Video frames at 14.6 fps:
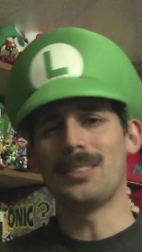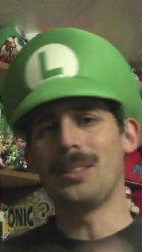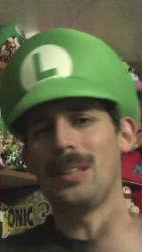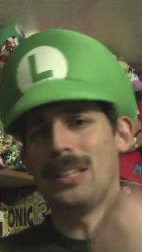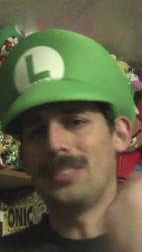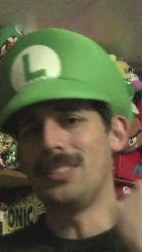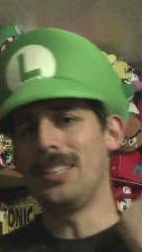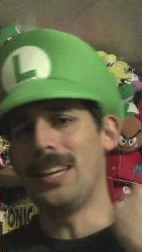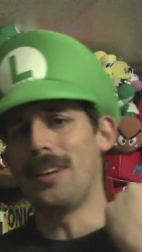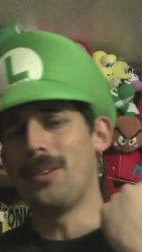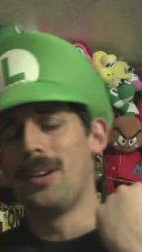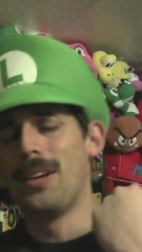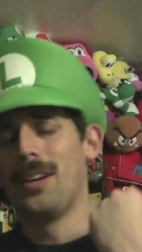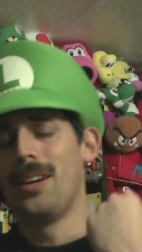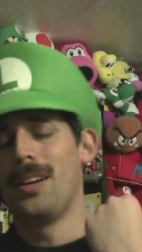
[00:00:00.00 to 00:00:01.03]
So that's you know,
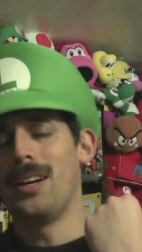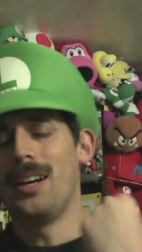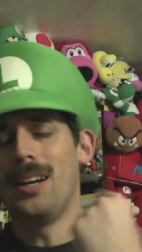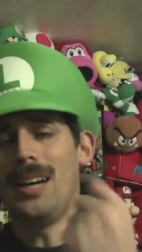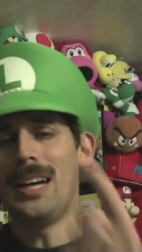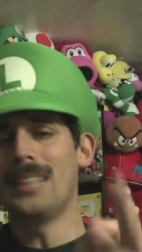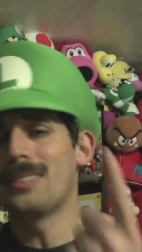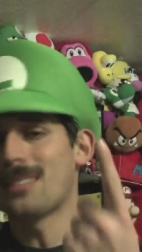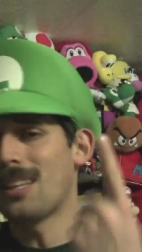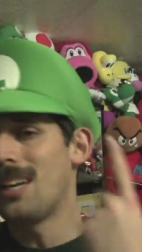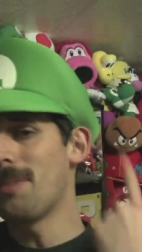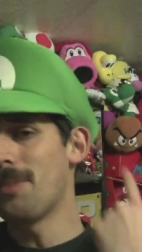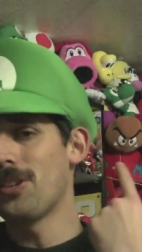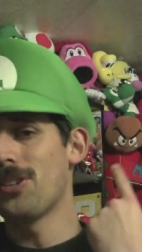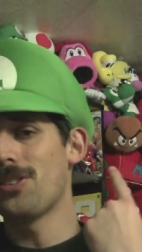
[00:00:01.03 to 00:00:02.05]
uh, Ice
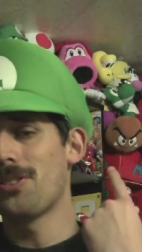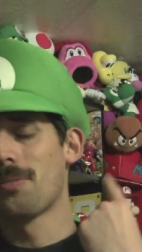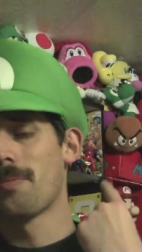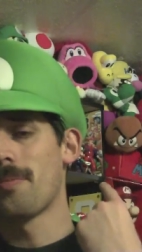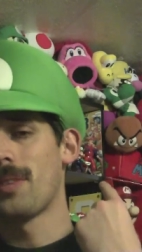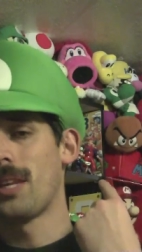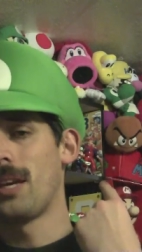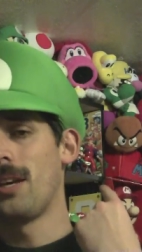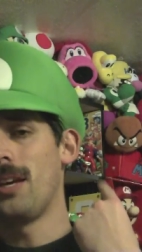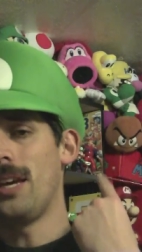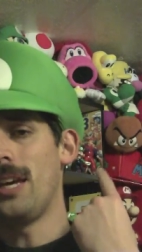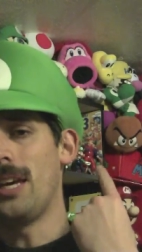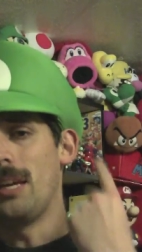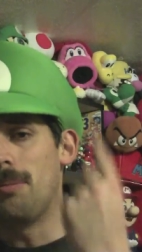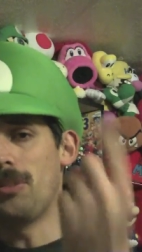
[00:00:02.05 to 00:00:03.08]
Climbers,
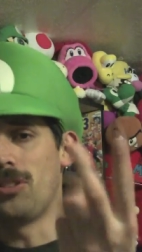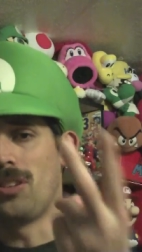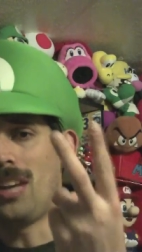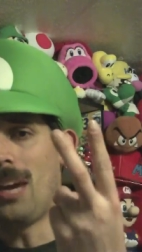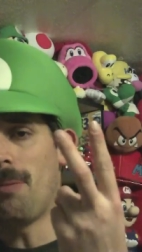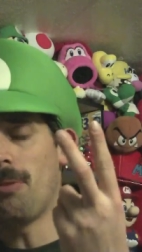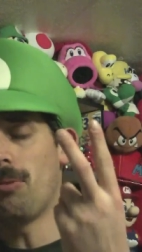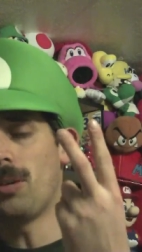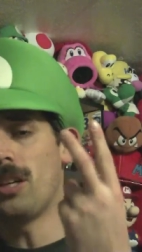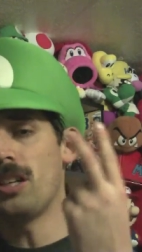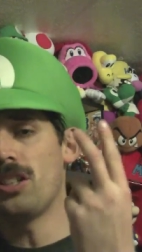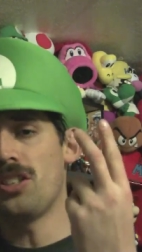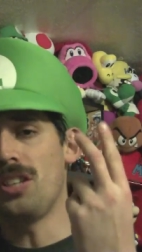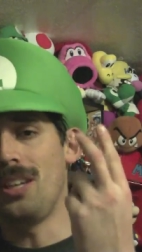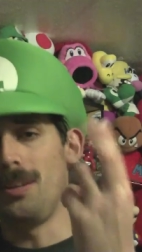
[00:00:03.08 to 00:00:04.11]
and Mr. Game and
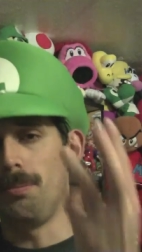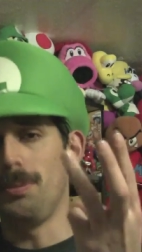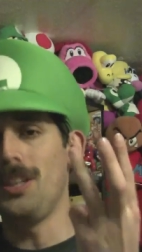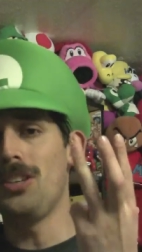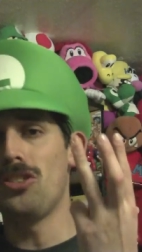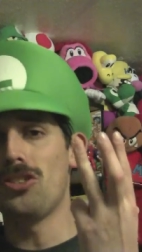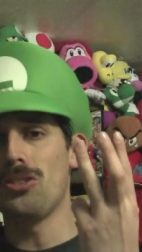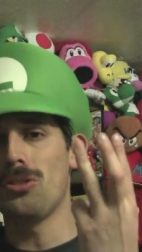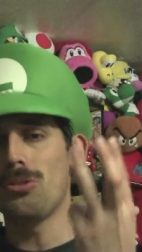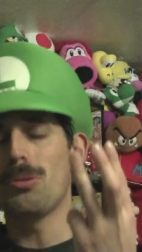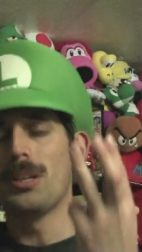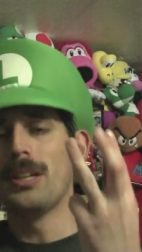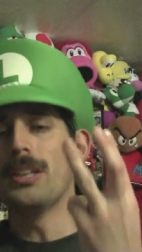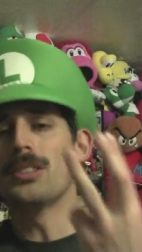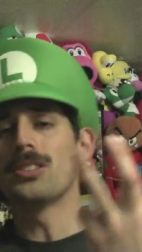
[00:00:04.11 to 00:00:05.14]
Watch and
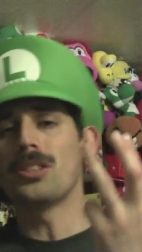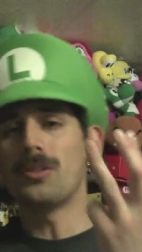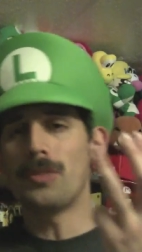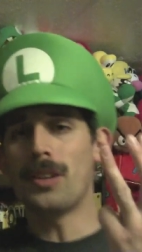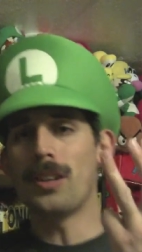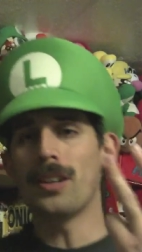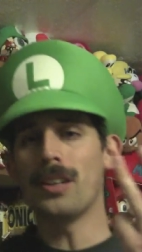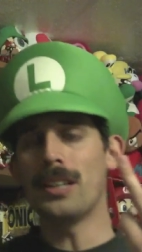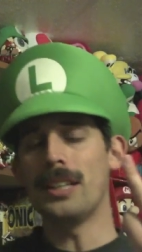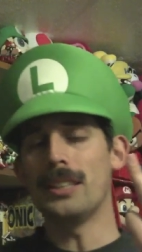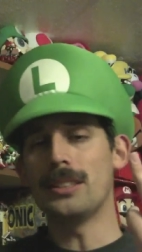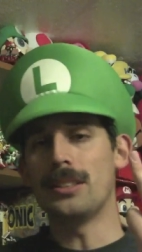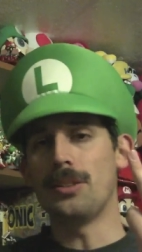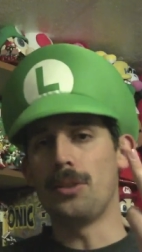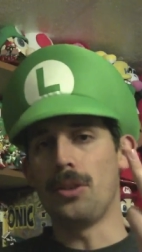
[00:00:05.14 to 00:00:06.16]
Pichu. So far,
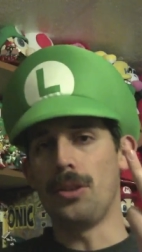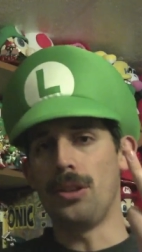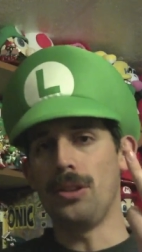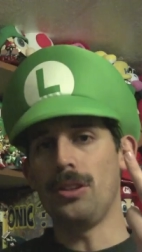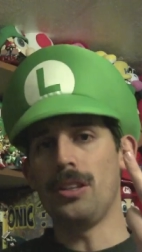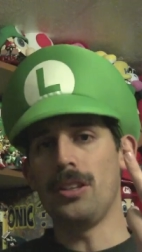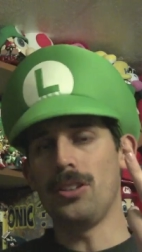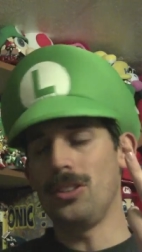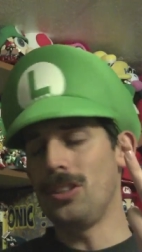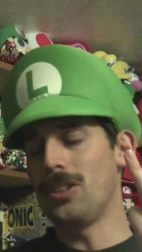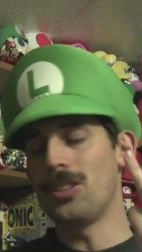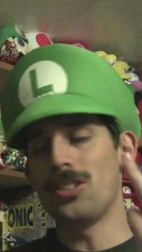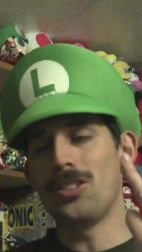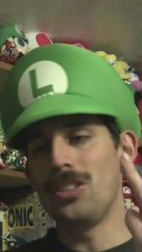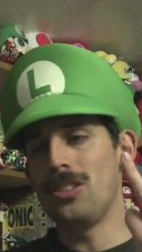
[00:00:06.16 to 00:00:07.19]
the, the, the
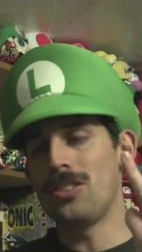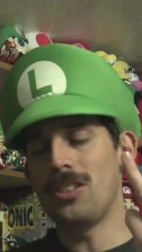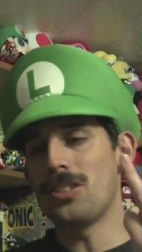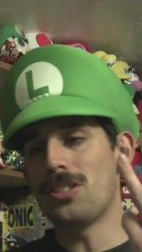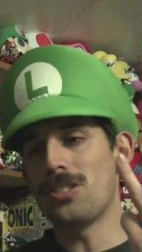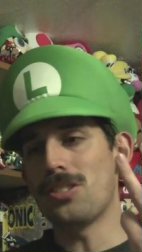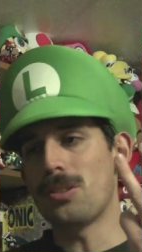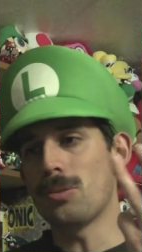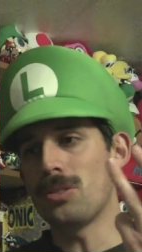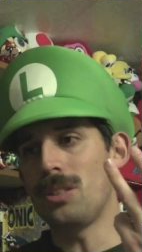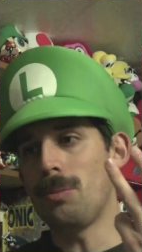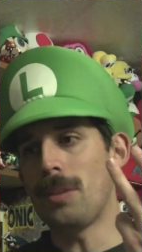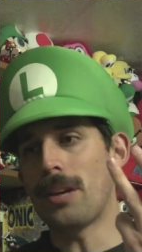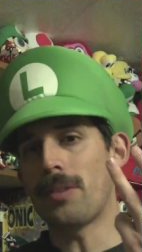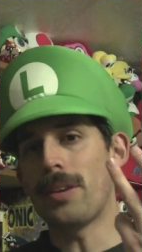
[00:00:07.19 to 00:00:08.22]
these additions don't
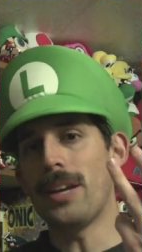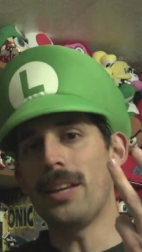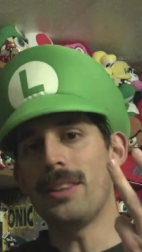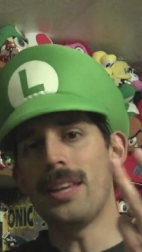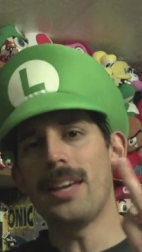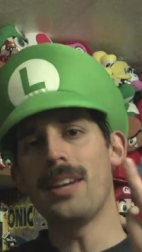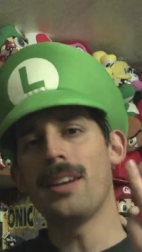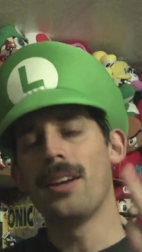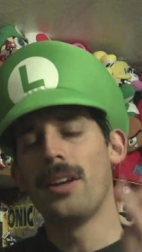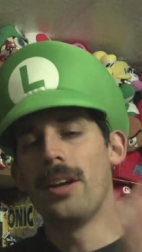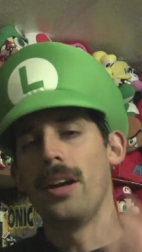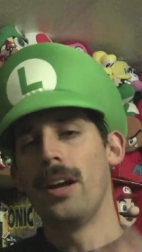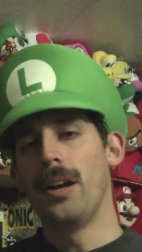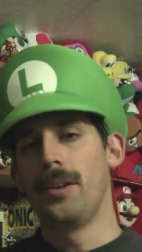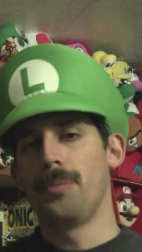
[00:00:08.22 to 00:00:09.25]
seem that great. And then
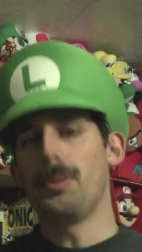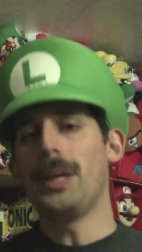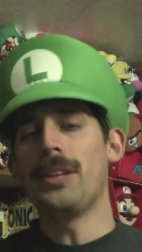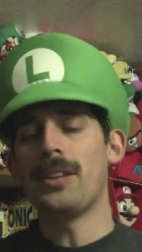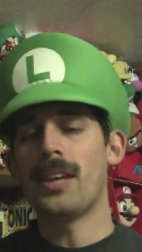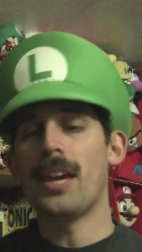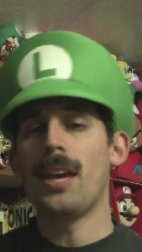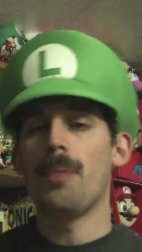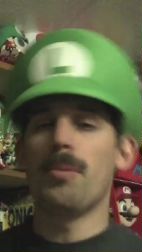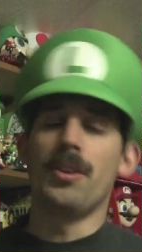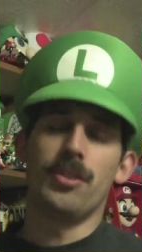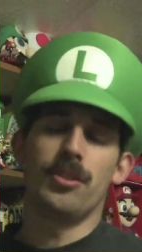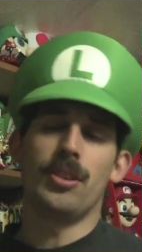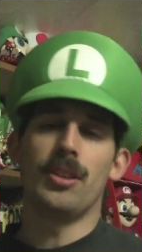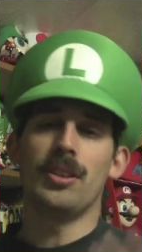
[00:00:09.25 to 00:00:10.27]
playing the game,
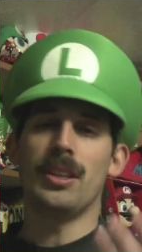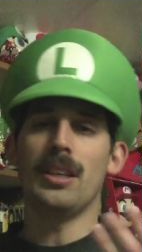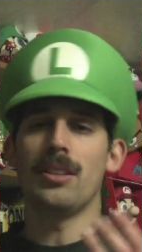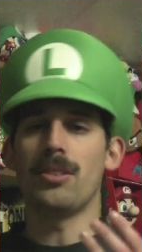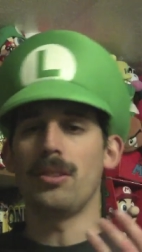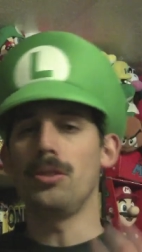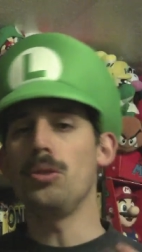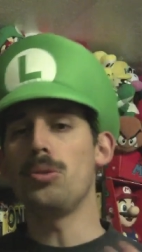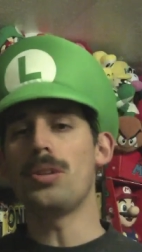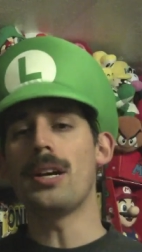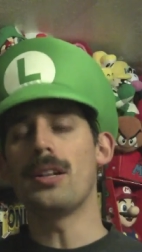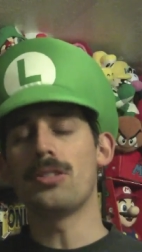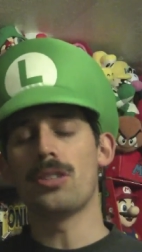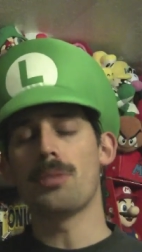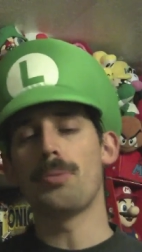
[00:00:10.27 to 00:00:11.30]
and suddenly new
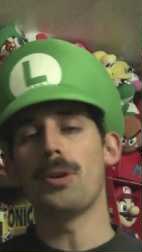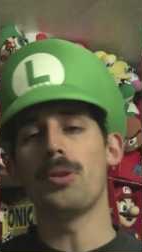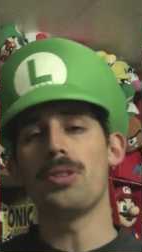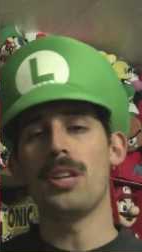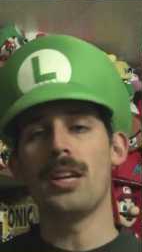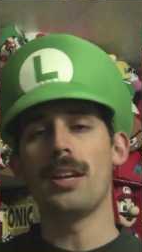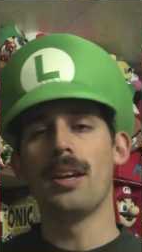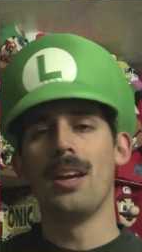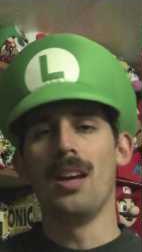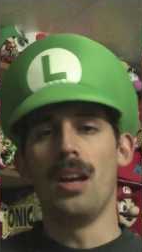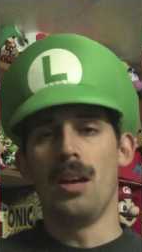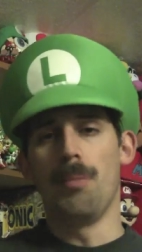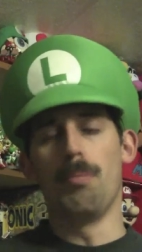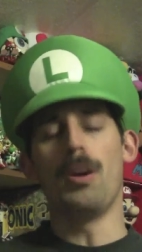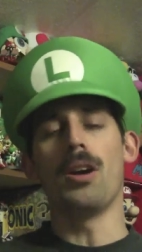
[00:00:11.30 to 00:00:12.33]
challenger approaching.
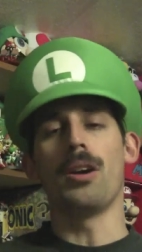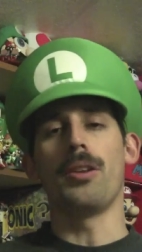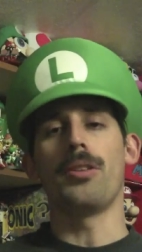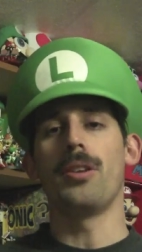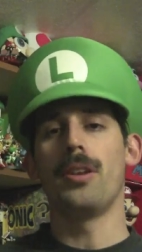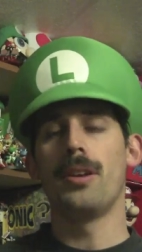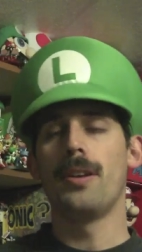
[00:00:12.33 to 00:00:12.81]
Marth.